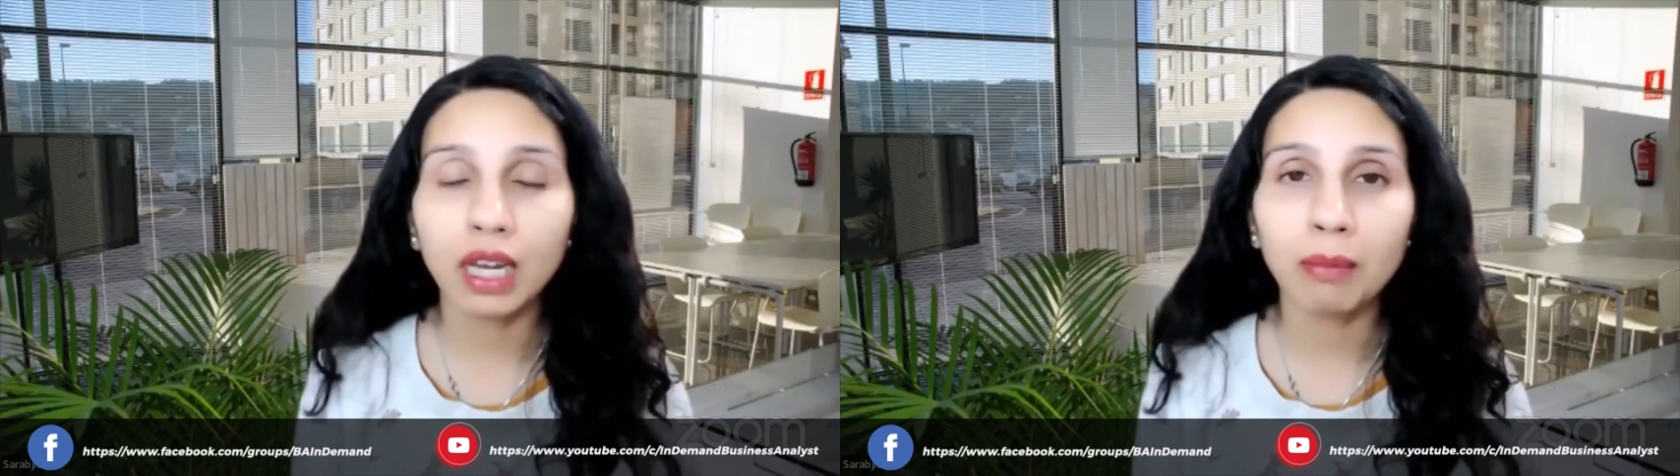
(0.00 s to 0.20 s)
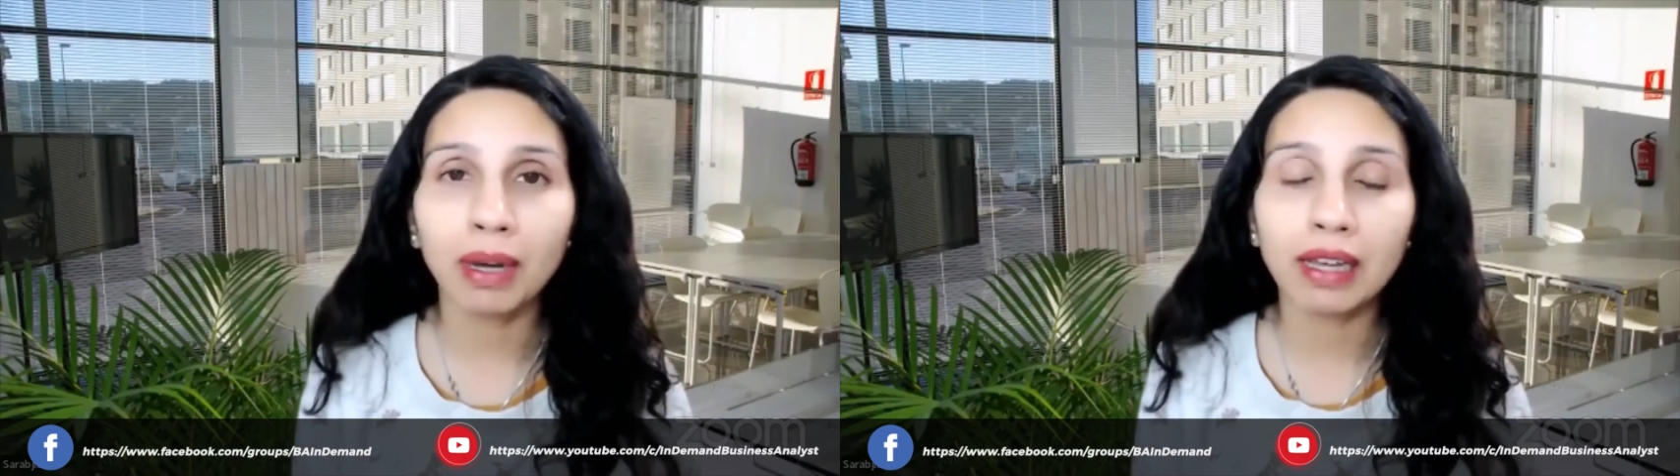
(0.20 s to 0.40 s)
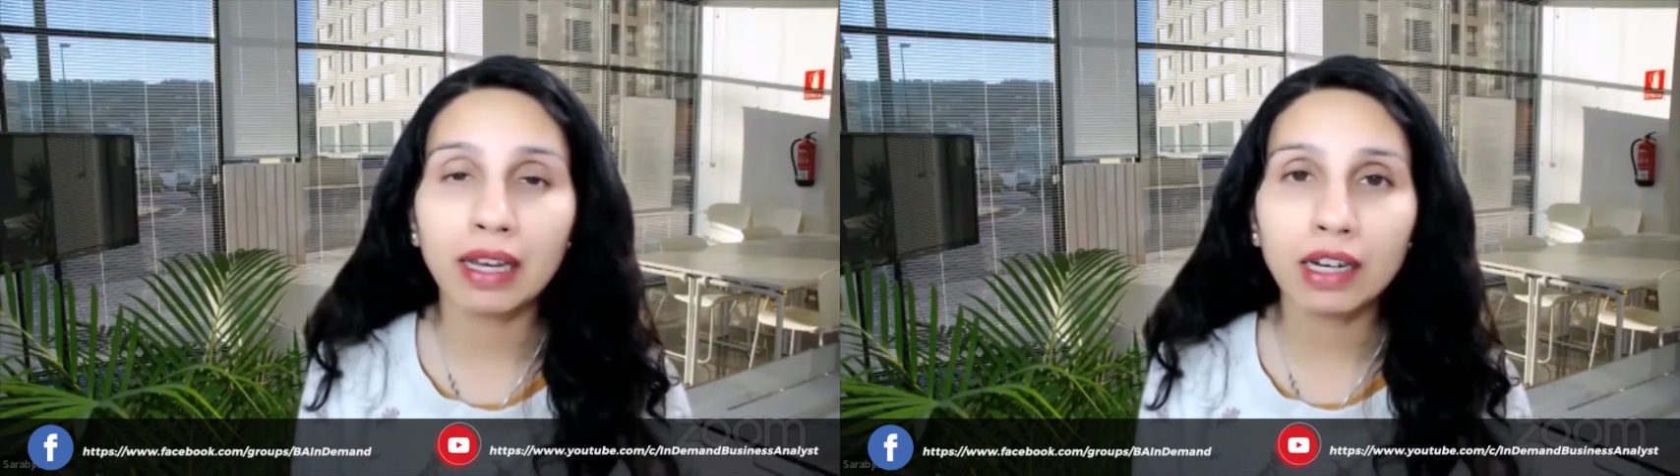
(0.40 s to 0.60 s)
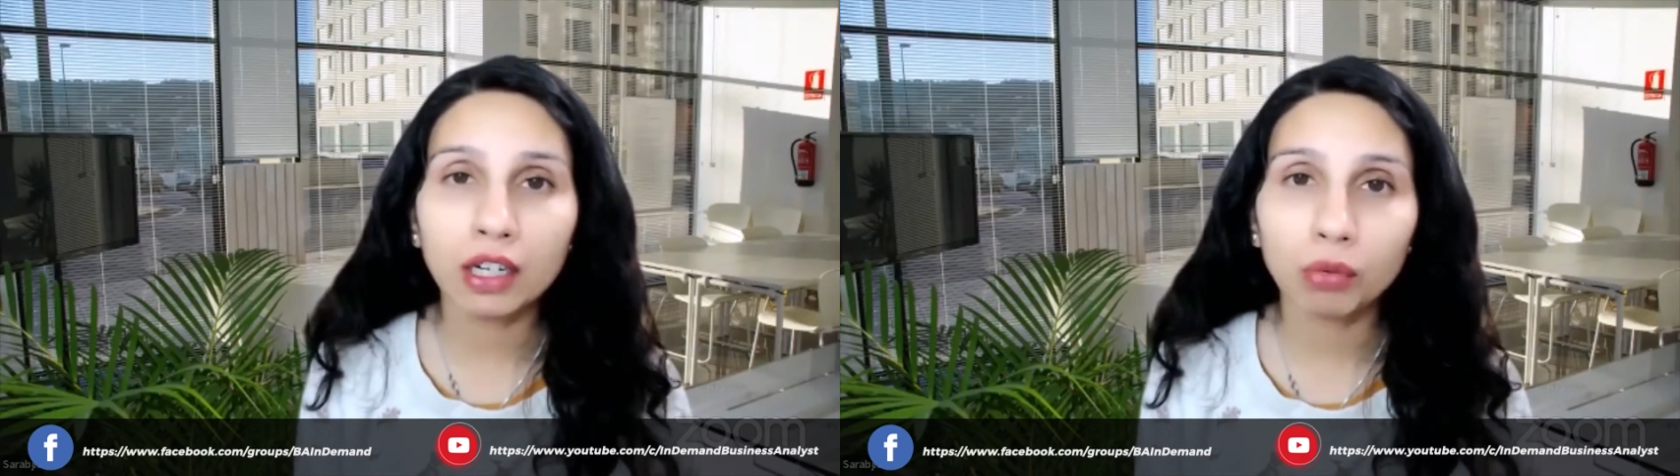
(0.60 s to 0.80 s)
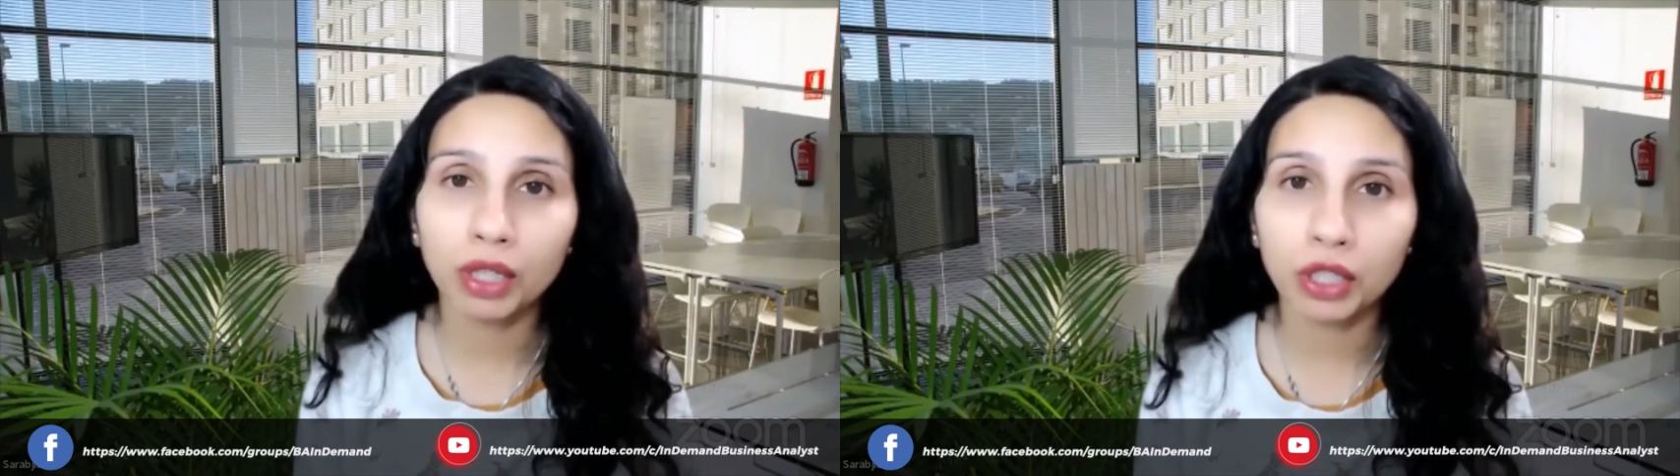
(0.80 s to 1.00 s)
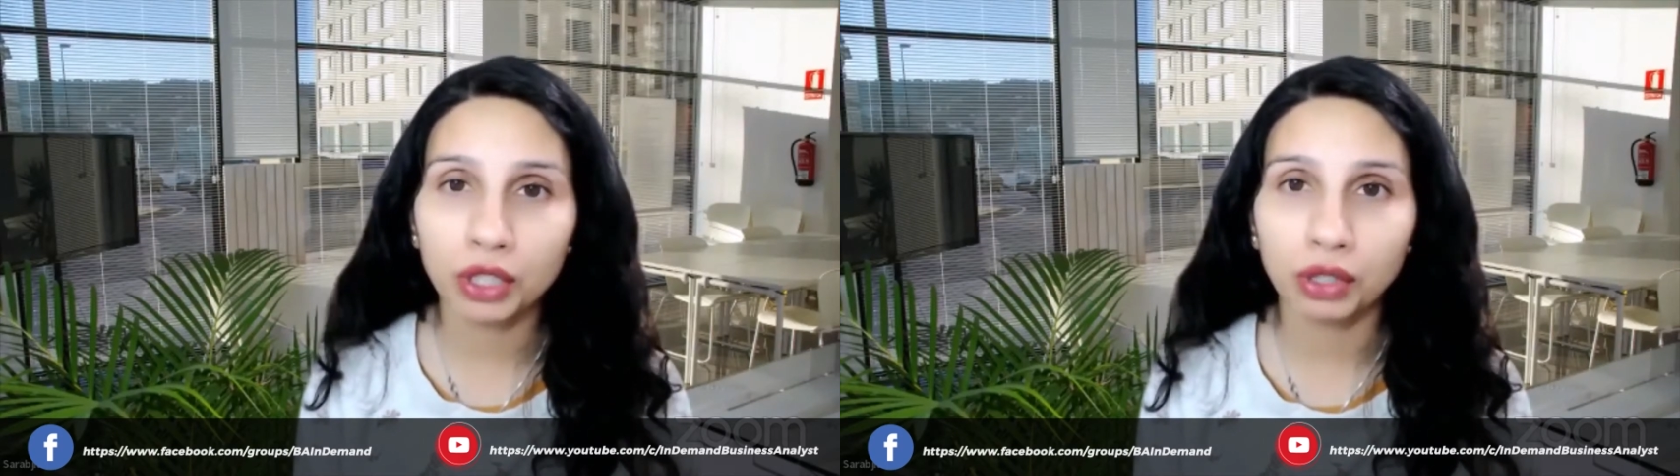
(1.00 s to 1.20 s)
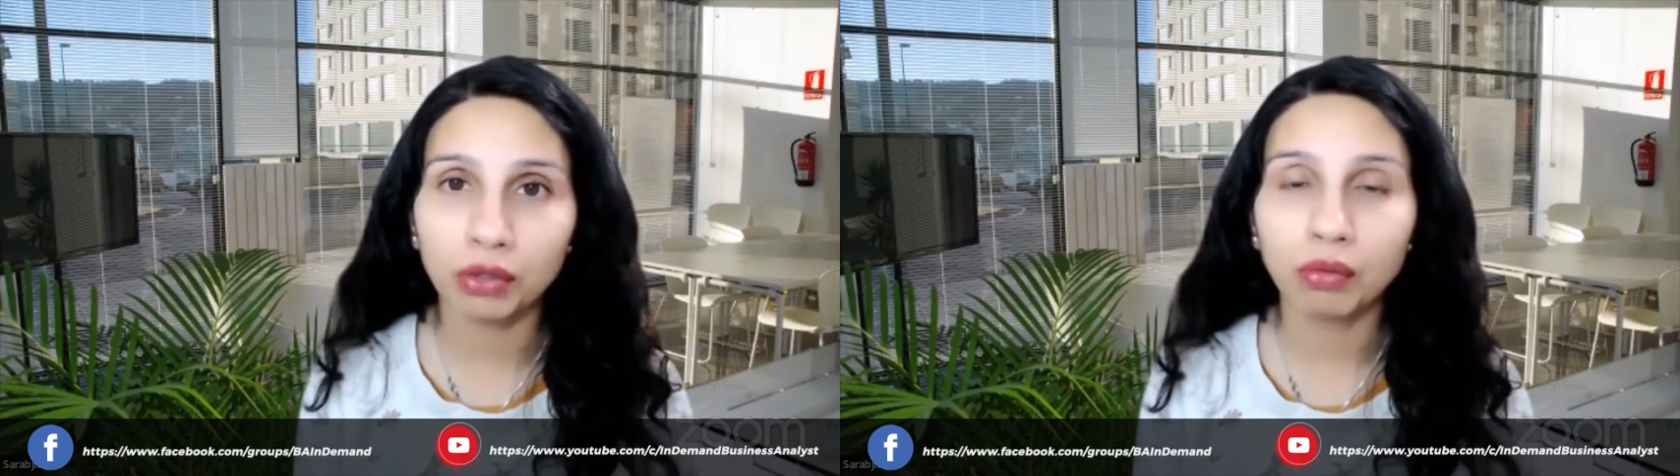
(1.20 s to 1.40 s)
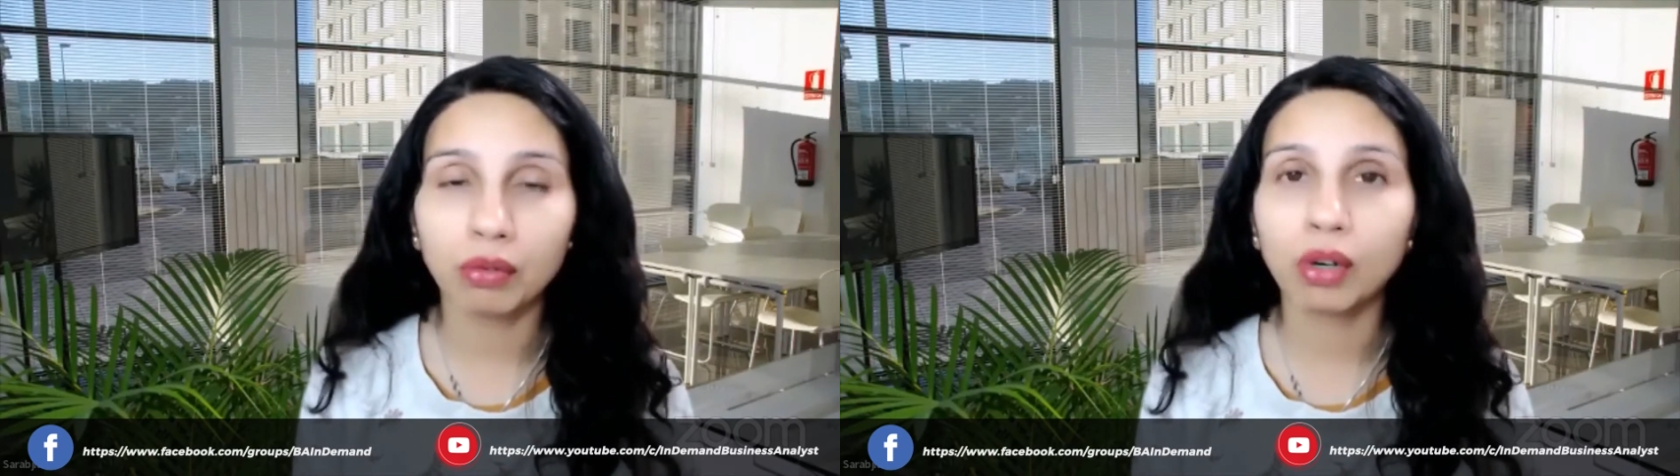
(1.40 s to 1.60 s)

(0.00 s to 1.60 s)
By the end of week 2,